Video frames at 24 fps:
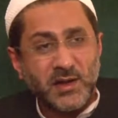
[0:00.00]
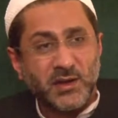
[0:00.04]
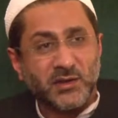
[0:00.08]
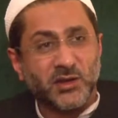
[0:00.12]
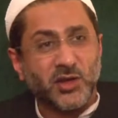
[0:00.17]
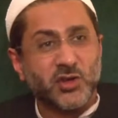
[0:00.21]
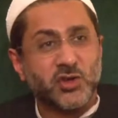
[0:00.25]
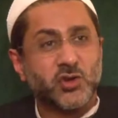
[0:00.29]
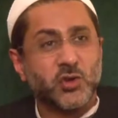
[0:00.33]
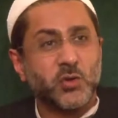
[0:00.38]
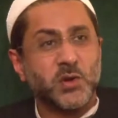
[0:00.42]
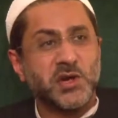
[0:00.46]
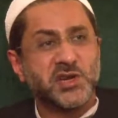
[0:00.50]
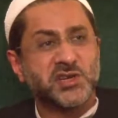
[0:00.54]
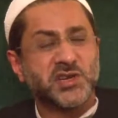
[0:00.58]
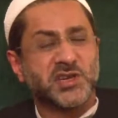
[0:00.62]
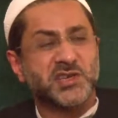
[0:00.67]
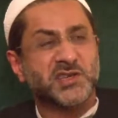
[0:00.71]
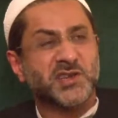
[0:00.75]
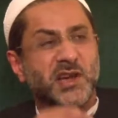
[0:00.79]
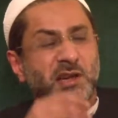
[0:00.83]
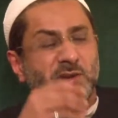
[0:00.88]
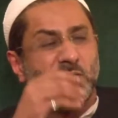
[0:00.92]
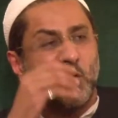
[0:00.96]
The Jewish
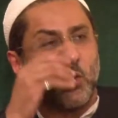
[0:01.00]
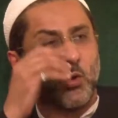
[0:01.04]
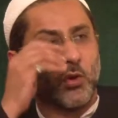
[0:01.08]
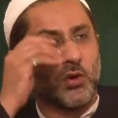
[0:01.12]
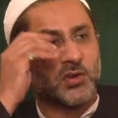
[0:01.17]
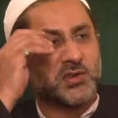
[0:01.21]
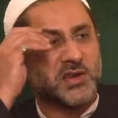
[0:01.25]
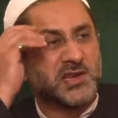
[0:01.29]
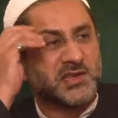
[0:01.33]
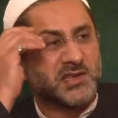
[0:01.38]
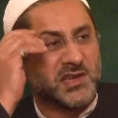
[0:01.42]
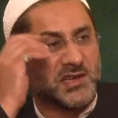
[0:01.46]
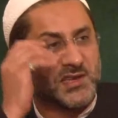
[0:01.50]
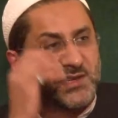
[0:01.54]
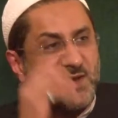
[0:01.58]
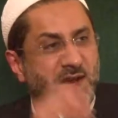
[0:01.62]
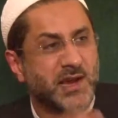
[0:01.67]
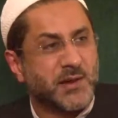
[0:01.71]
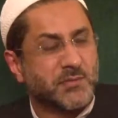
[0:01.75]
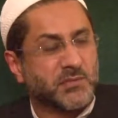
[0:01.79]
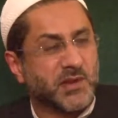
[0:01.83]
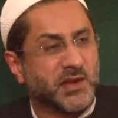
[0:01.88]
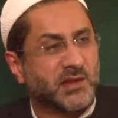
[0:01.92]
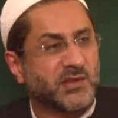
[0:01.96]
eschatology is the
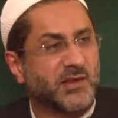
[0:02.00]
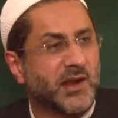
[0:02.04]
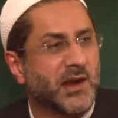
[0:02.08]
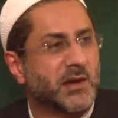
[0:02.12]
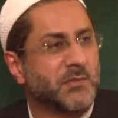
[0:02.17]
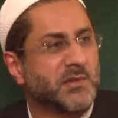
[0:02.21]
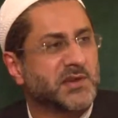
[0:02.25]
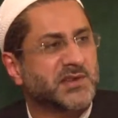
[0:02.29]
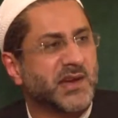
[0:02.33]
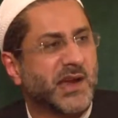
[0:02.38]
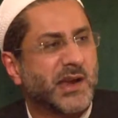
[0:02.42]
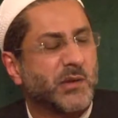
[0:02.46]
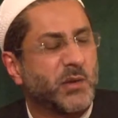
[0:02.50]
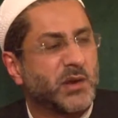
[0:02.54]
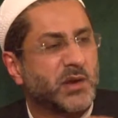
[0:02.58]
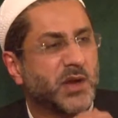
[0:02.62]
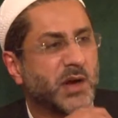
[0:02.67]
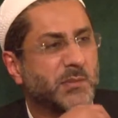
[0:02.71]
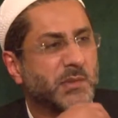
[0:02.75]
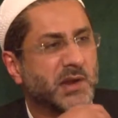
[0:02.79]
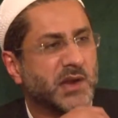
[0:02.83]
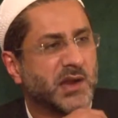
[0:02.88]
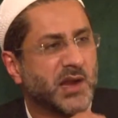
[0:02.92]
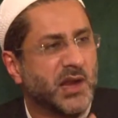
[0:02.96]
same, that their Messiah will
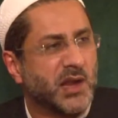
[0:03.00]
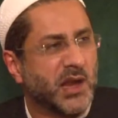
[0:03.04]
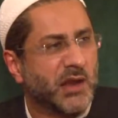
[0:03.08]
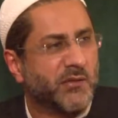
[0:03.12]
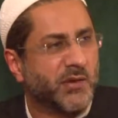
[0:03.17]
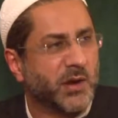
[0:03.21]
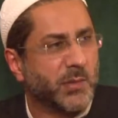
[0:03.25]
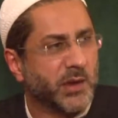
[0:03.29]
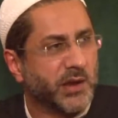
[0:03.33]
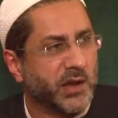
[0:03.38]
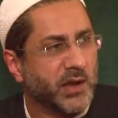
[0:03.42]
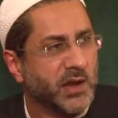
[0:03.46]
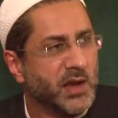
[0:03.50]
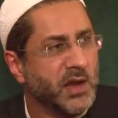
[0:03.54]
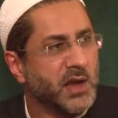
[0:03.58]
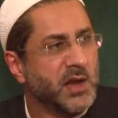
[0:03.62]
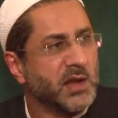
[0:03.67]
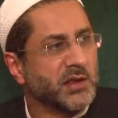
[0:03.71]
come and kill everybody.